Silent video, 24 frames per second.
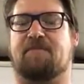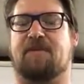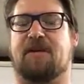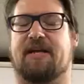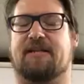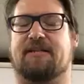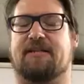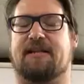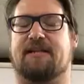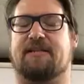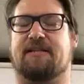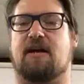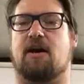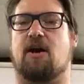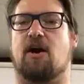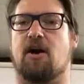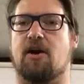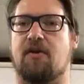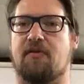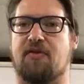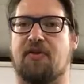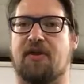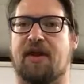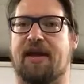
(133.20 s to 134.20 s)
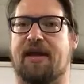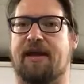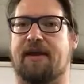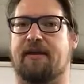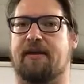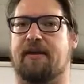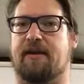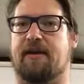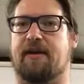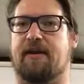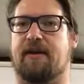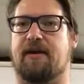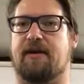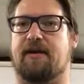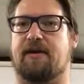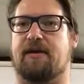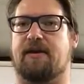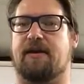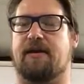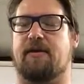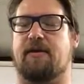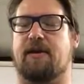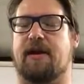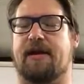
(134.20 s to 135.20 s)
It's a hard thing,
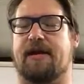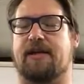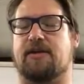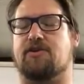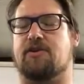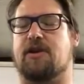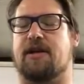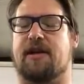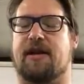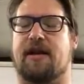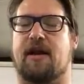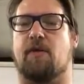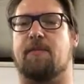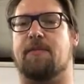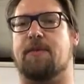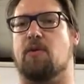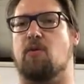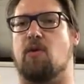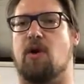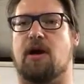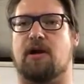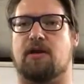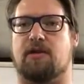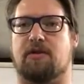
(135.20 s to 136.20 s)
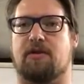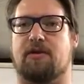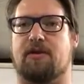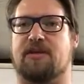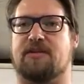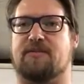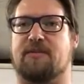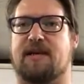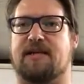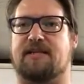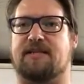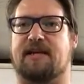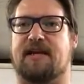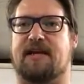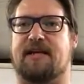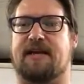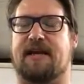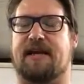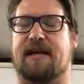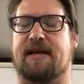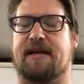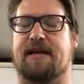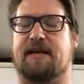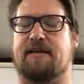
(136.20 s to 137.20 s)
and I can try to help you walk through it as best I
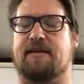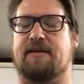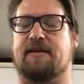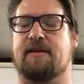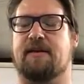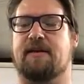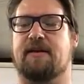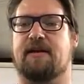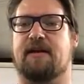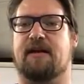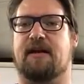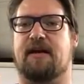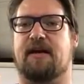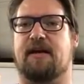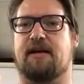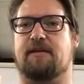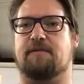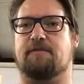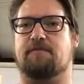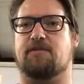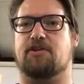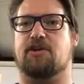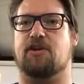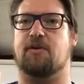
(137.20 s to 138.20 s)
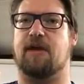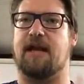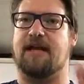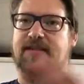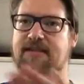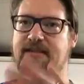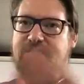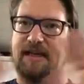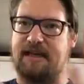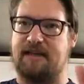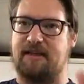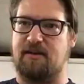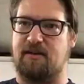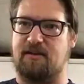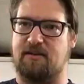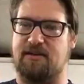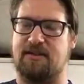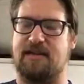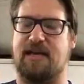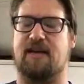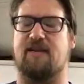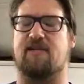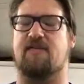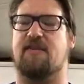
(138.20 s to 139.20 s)
can. So that's the technical
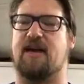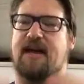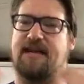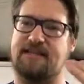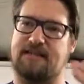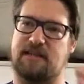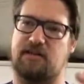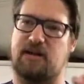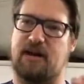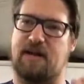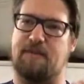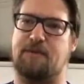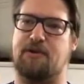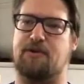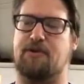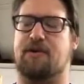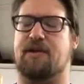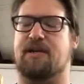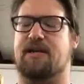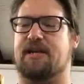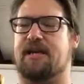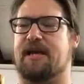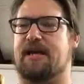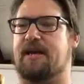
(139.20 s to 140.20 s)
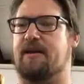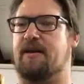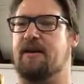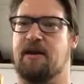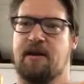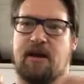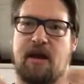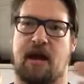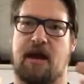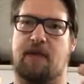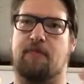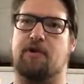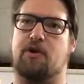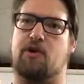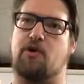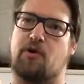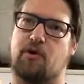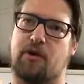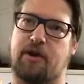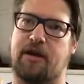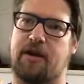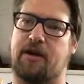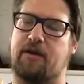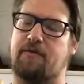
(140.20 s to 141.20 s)
side of it. That's how I'm doing it. Again, I'm
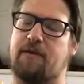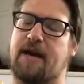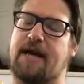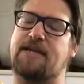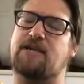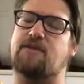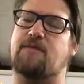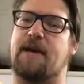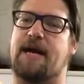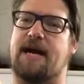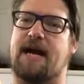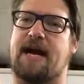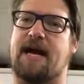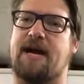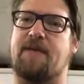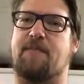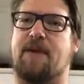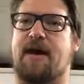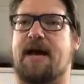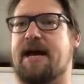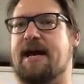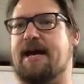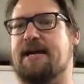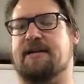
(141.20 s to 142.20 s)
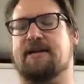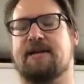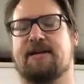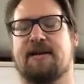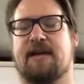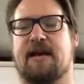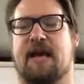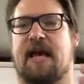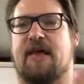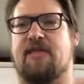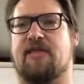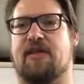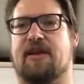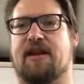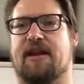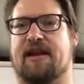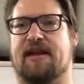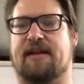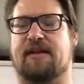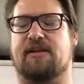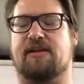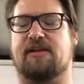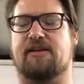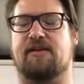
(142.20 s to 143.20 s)
recording it right to my iPad, and then
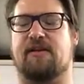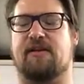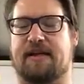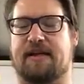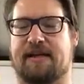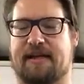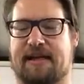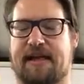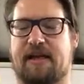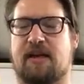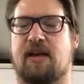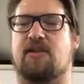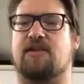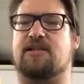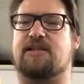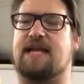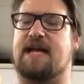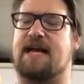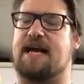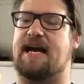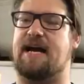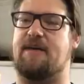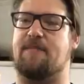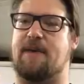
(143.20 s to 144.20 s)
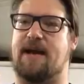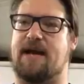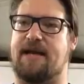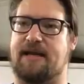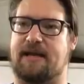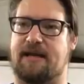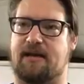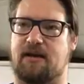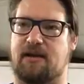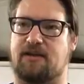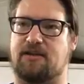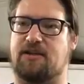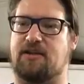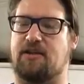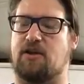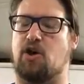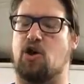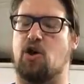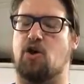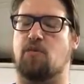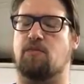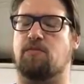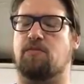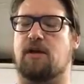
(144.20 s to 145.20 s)
I get onto that iPad, get onto the
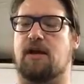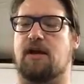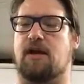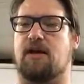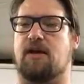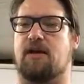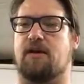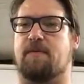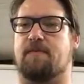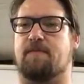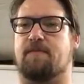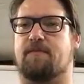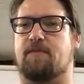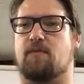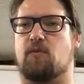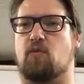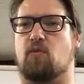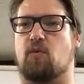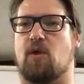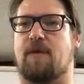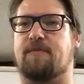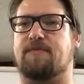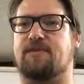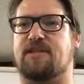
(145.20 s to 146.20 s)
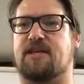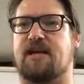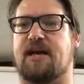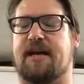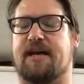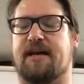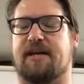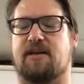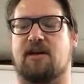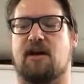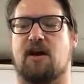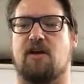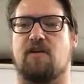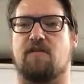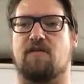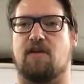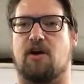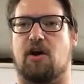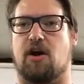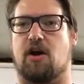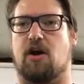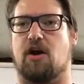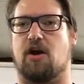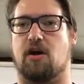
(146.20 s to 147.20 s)
home website of
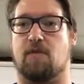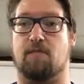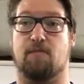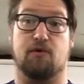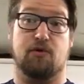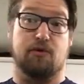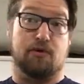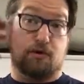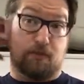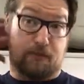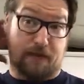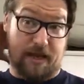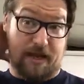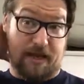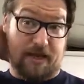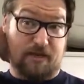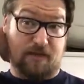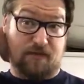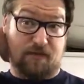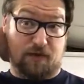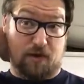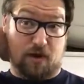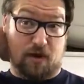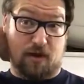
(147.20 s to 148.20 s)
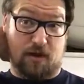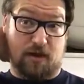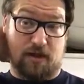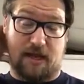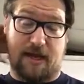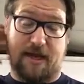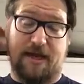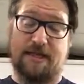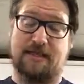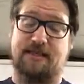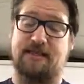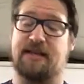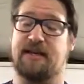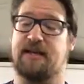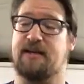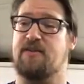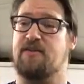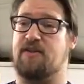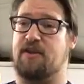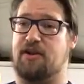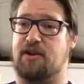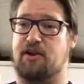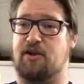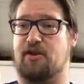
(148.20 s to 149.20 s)
our Moodle page for our class,
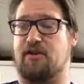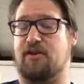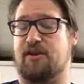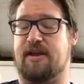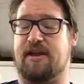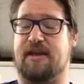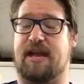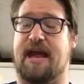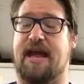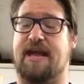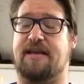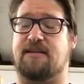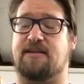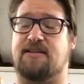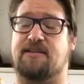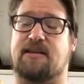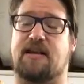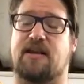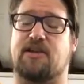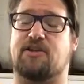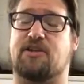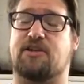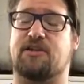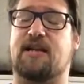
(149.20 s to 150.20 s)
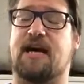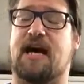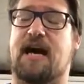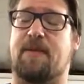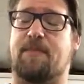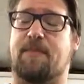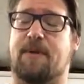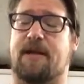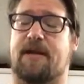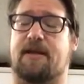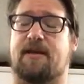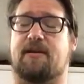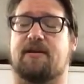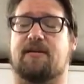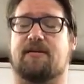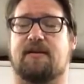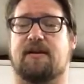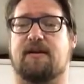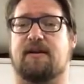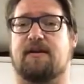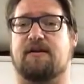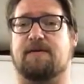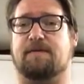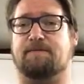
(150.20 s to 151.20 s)
then go to the add discussion topic
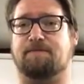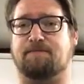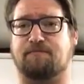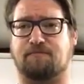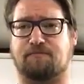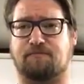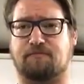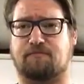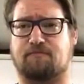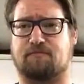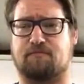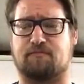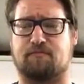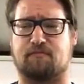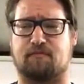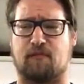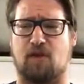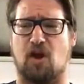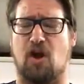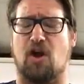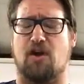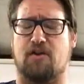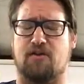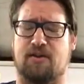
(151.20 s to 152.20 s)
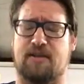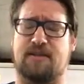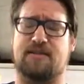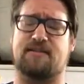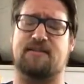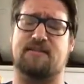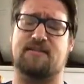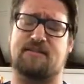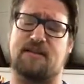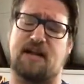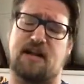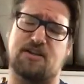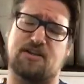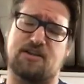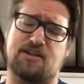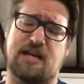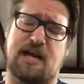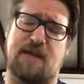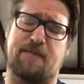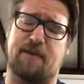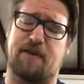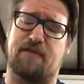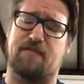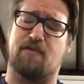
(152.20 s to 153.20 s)
on this discussion
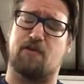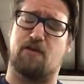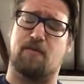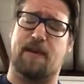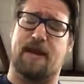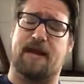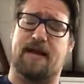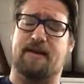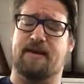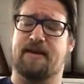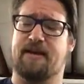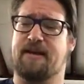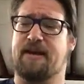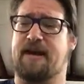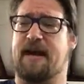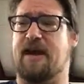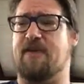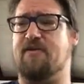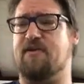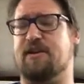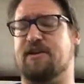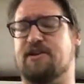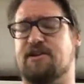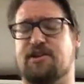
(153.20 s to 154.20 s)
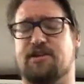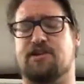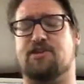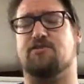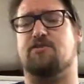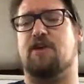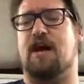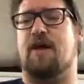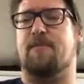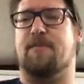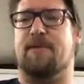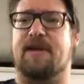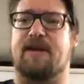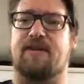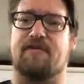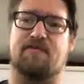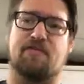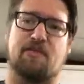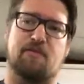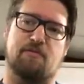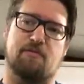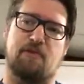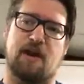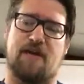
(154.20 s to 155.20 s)
topic format, and then just drop it in
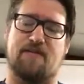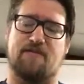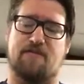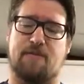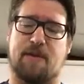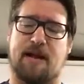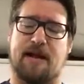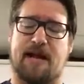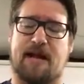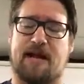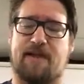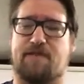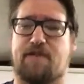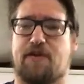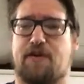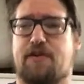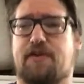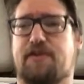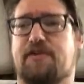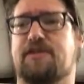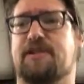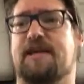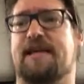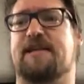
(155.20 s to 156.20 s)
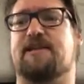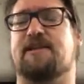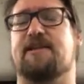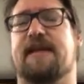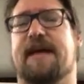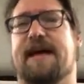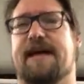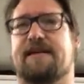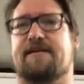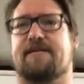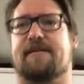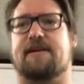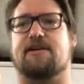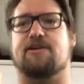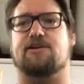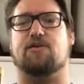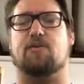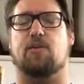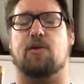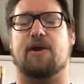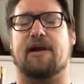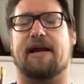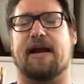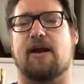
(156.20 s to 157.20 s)
right from my iPhotos into that, and that
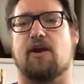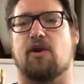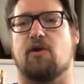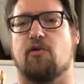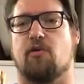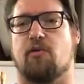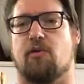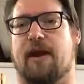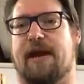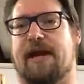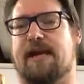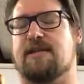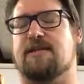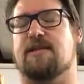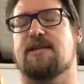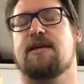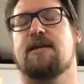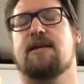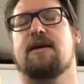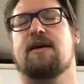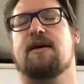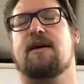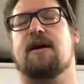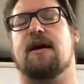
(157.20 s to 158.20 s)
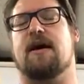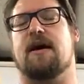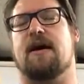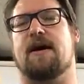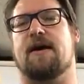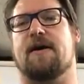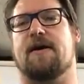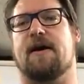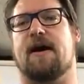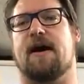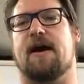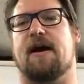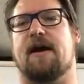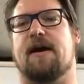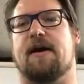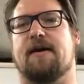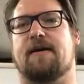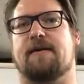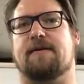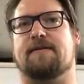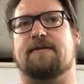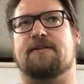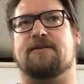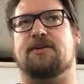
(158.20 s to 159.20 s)
should work out great.
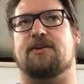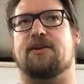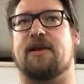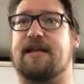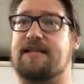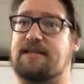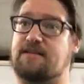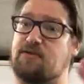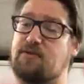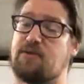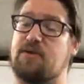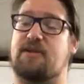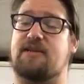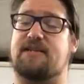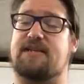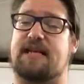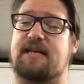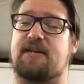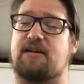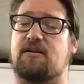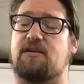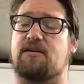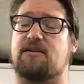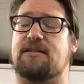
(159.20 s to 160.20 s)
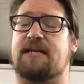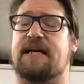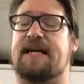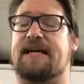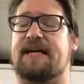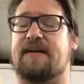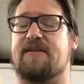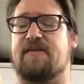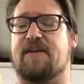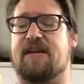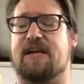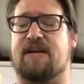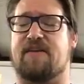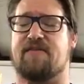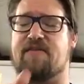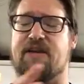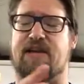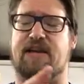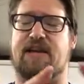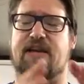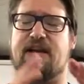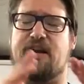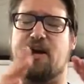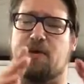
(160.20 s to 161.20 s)
So that's sort of the technical side of it, and if
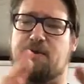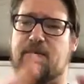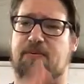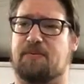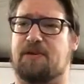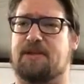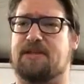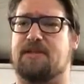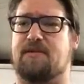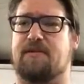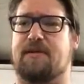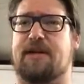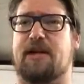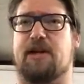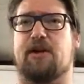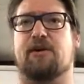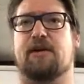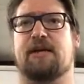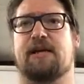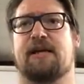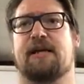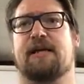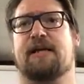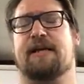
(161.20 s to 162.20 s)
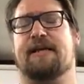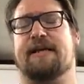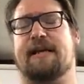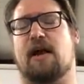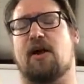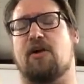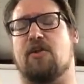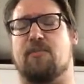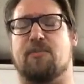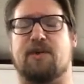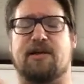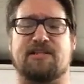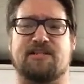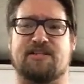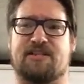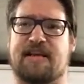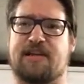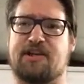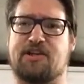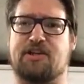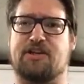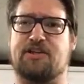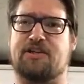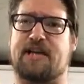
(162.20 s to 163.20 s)
you need help, please let me know. Now, on the
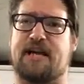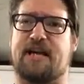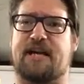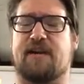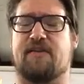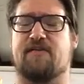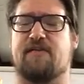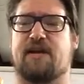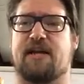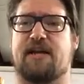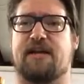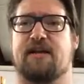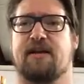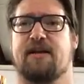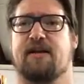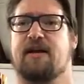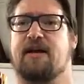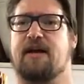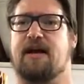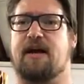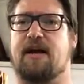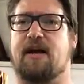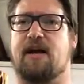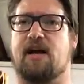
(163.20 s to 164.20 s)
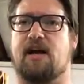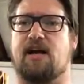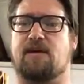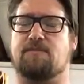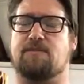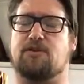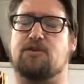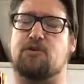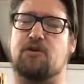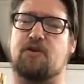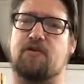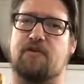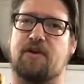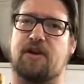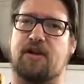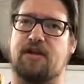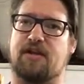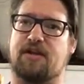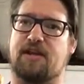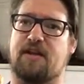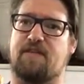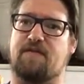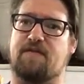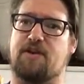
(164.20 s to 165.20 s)
presentation side of it, I'm sort of
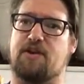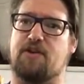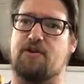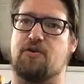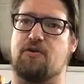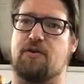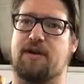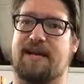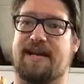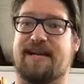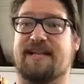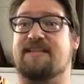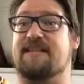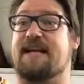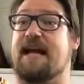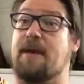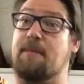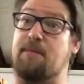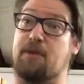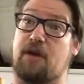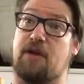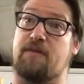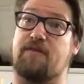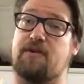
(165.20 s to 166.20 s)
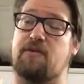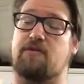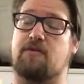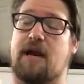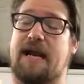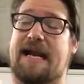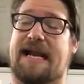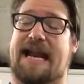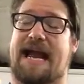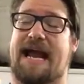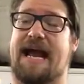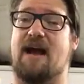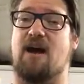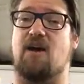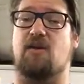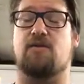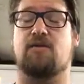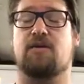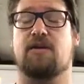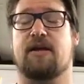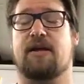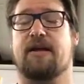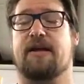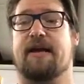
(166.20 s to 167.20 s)
going to give you an example of it right
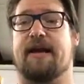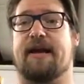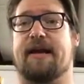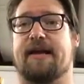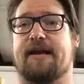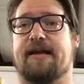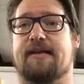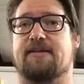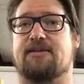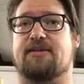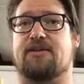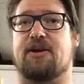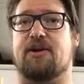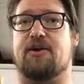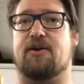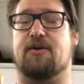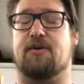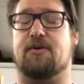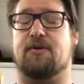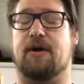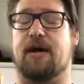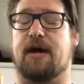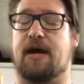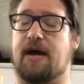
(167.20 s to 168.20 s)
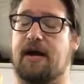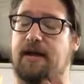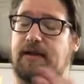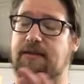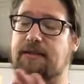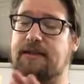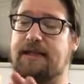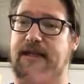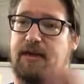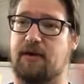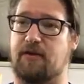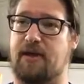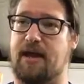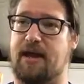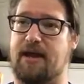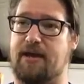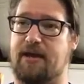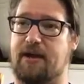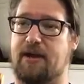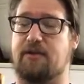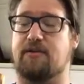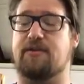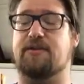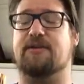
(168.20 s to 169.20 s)
now. And so here
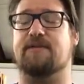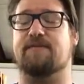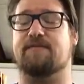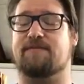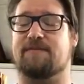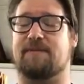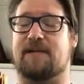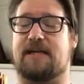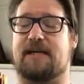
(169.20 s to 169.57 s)
that goes.